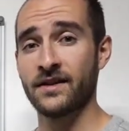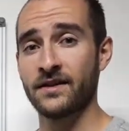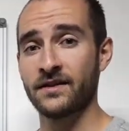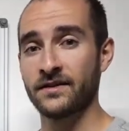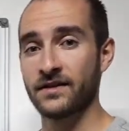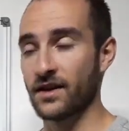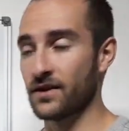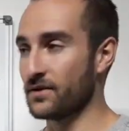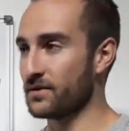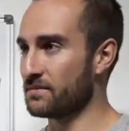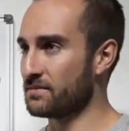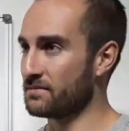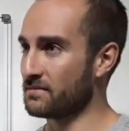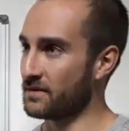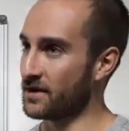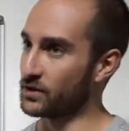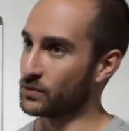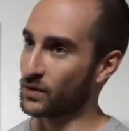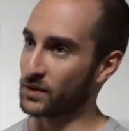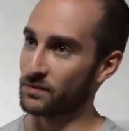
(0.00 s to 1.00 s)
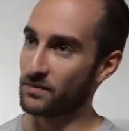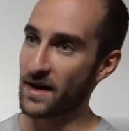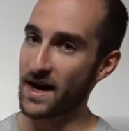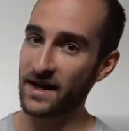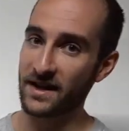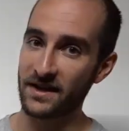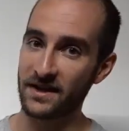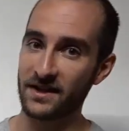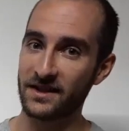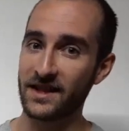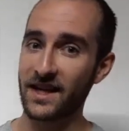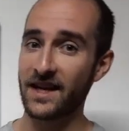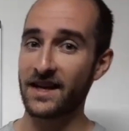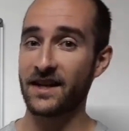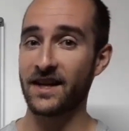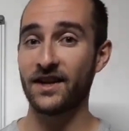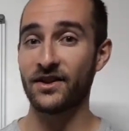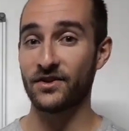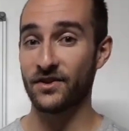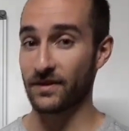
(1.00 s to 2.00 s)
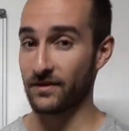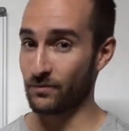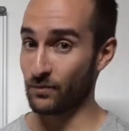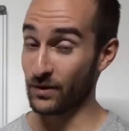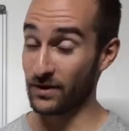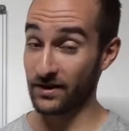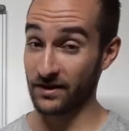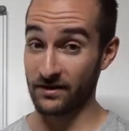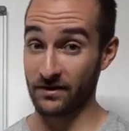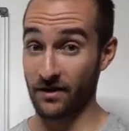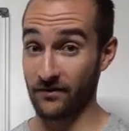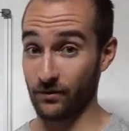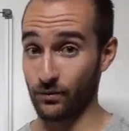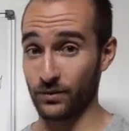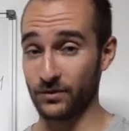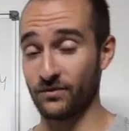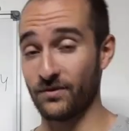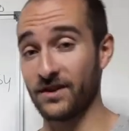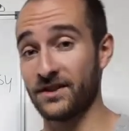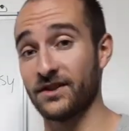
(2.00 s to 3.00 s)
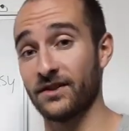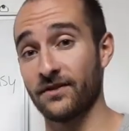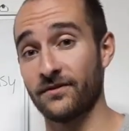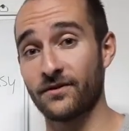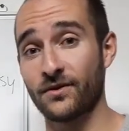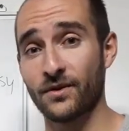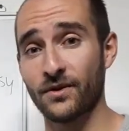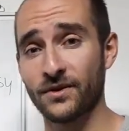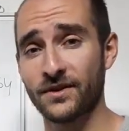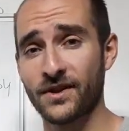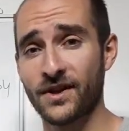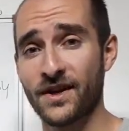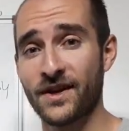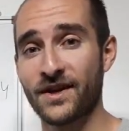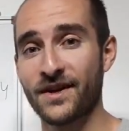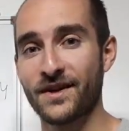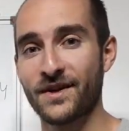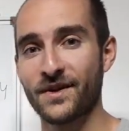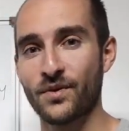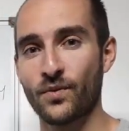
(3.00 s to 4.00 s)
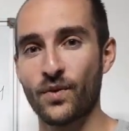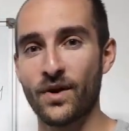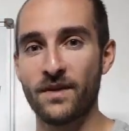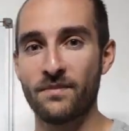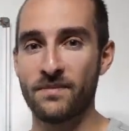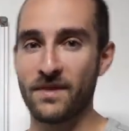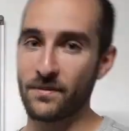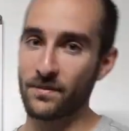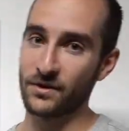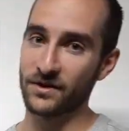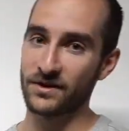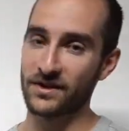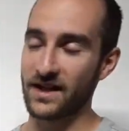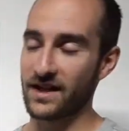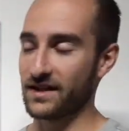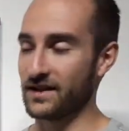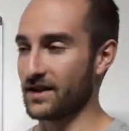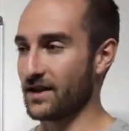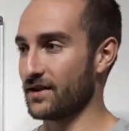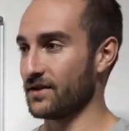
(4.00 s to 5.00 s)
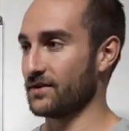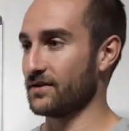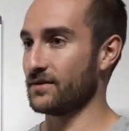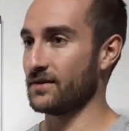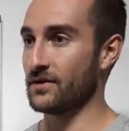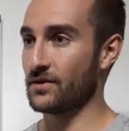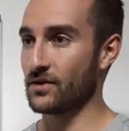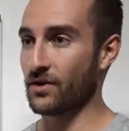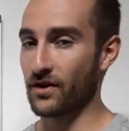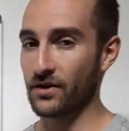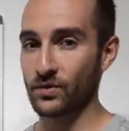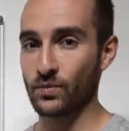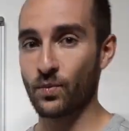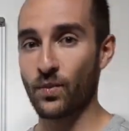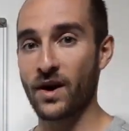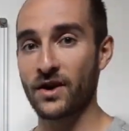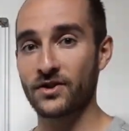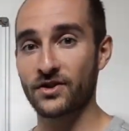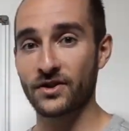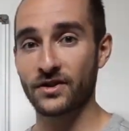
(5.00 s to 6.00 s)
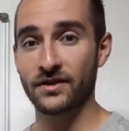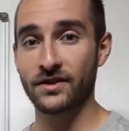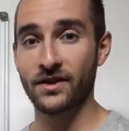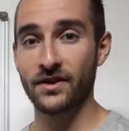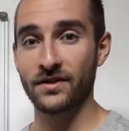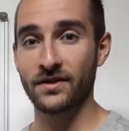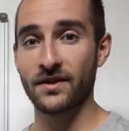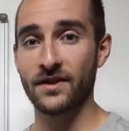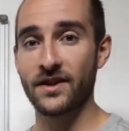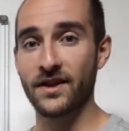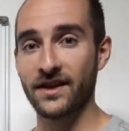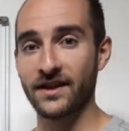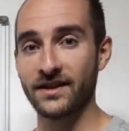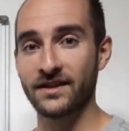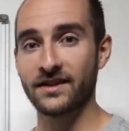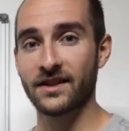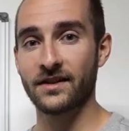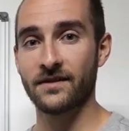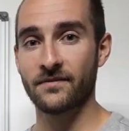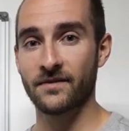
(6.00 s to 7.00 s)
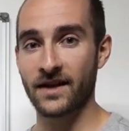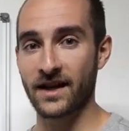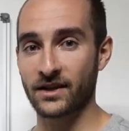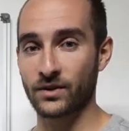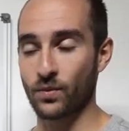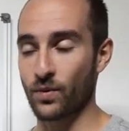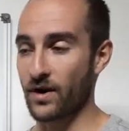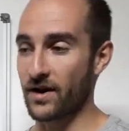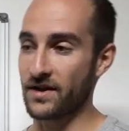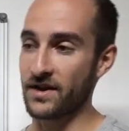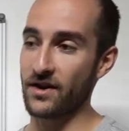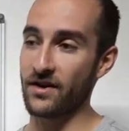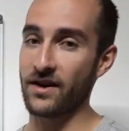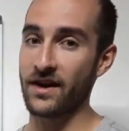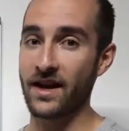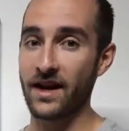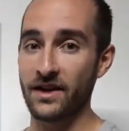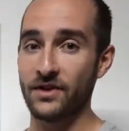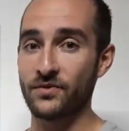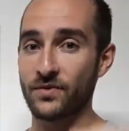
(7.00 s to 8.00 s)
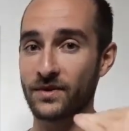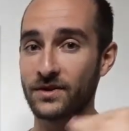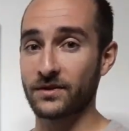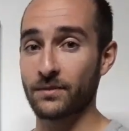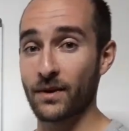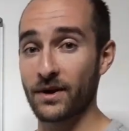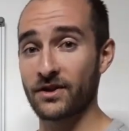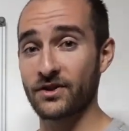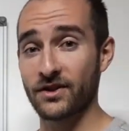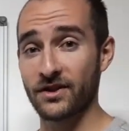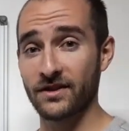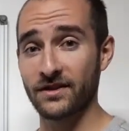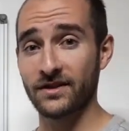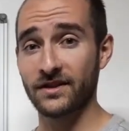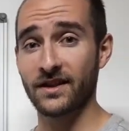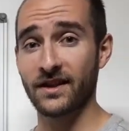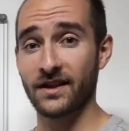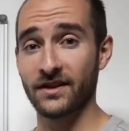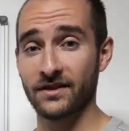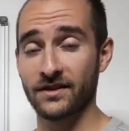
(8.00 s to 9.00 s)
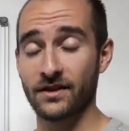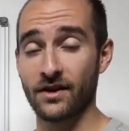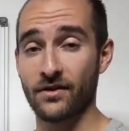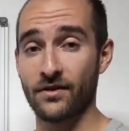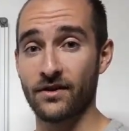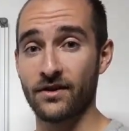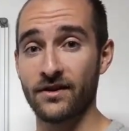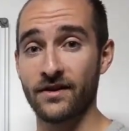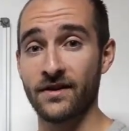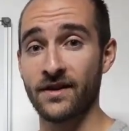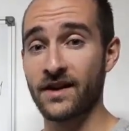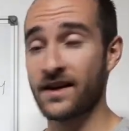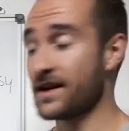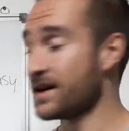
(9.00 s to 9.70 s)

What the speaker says: So this was back in the day and age when the novel was written, of course, where people said, no, you can't watch certain things, that's why there are age restrictions, and so on.